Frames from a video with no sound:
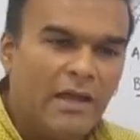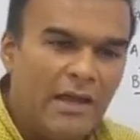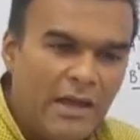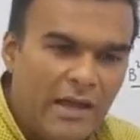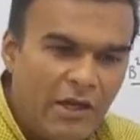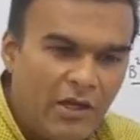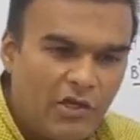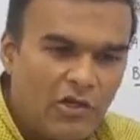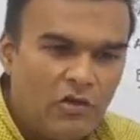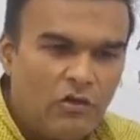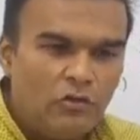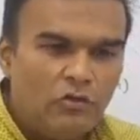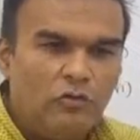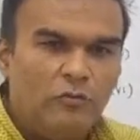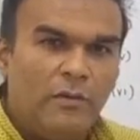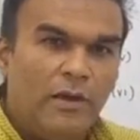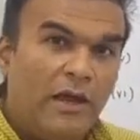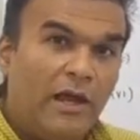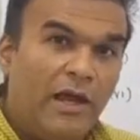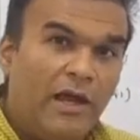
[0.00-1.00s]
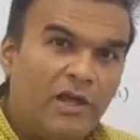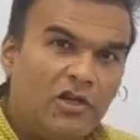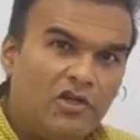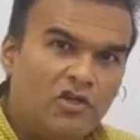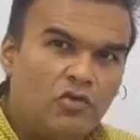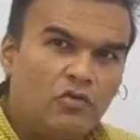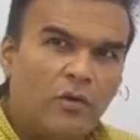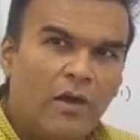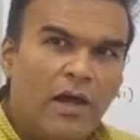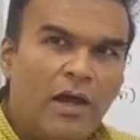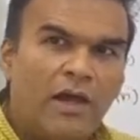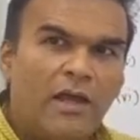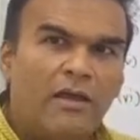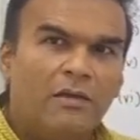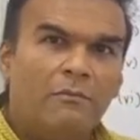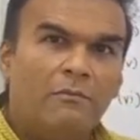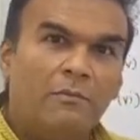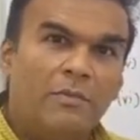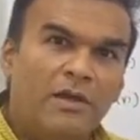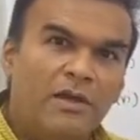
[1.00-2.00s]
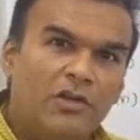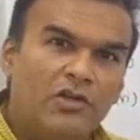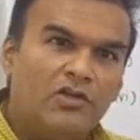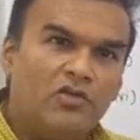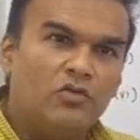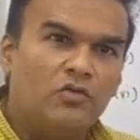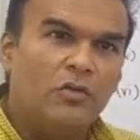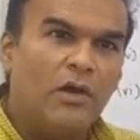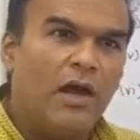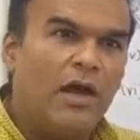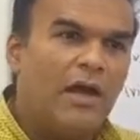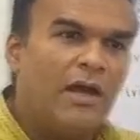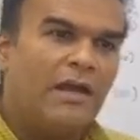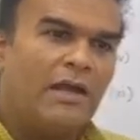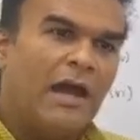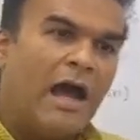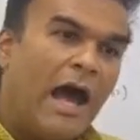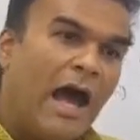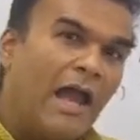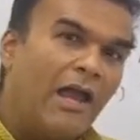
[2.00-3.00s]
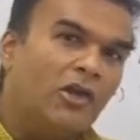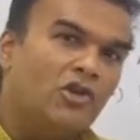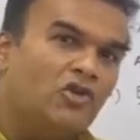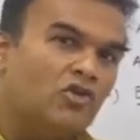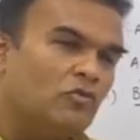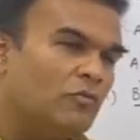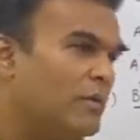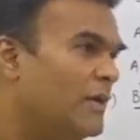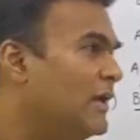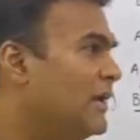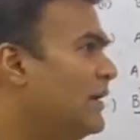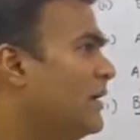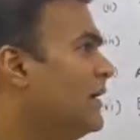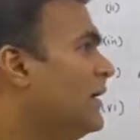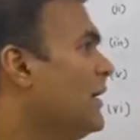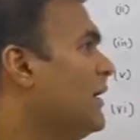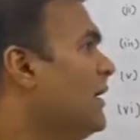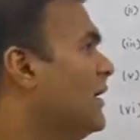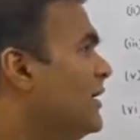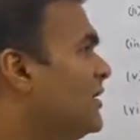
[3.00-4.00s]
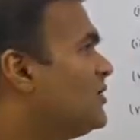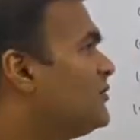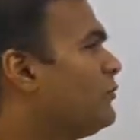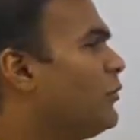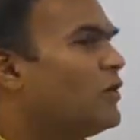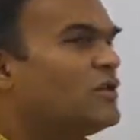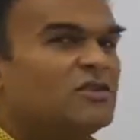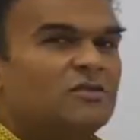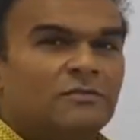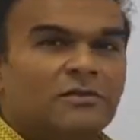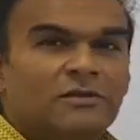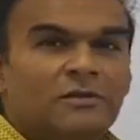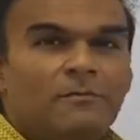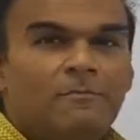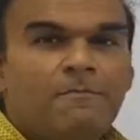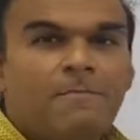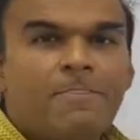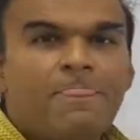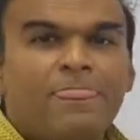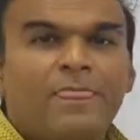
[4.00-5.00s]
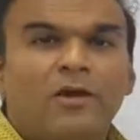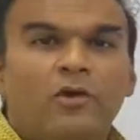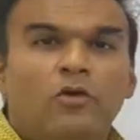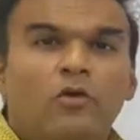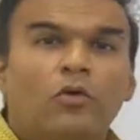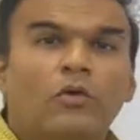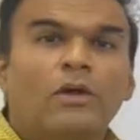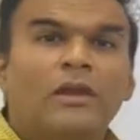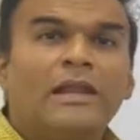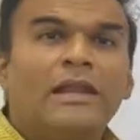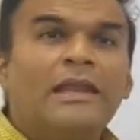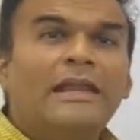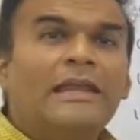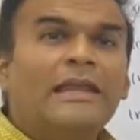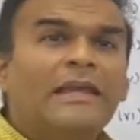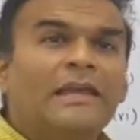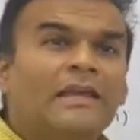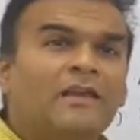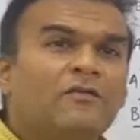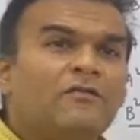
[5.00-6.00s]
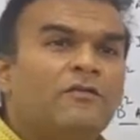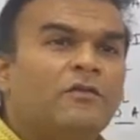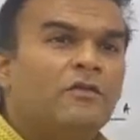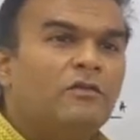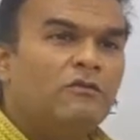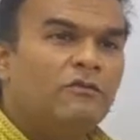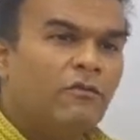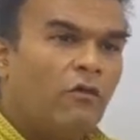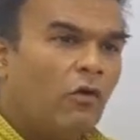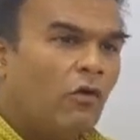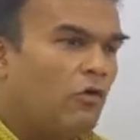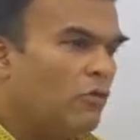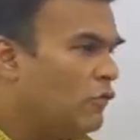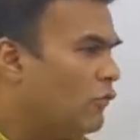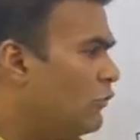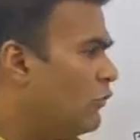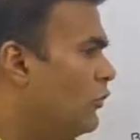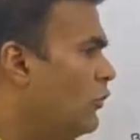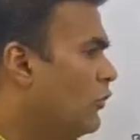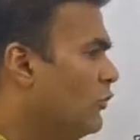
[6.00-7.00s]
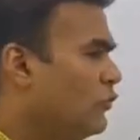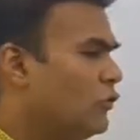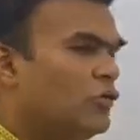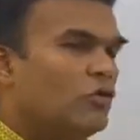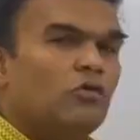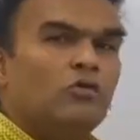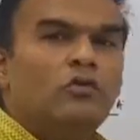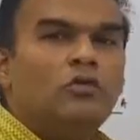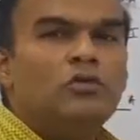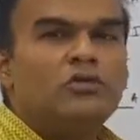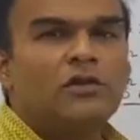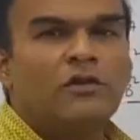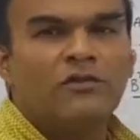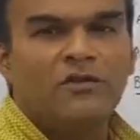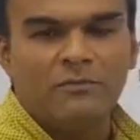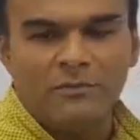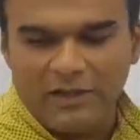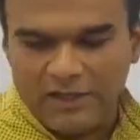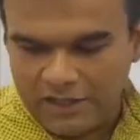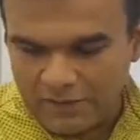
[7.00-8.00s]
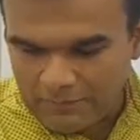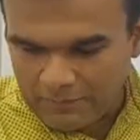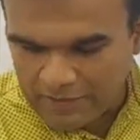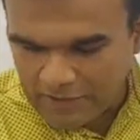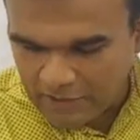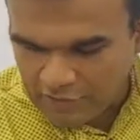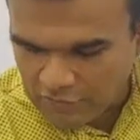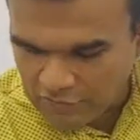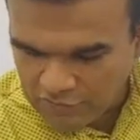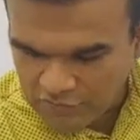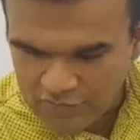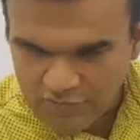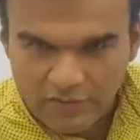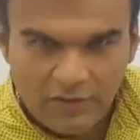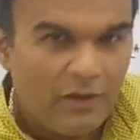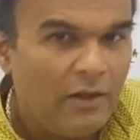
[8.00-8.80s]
a cube, a into I, b into I into b, is possible only if you follow the rules of the multiplication.